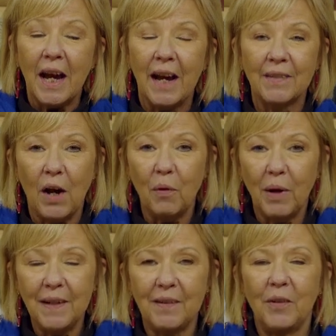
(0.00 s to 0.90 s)
As
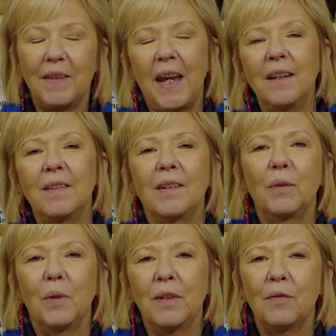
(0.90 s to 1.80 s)
always, our thanks to
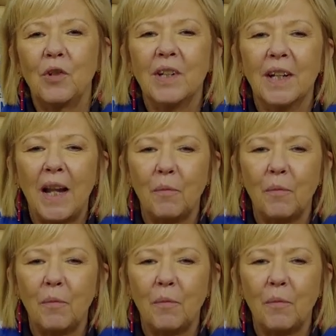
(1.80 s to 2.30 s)
the West Virginia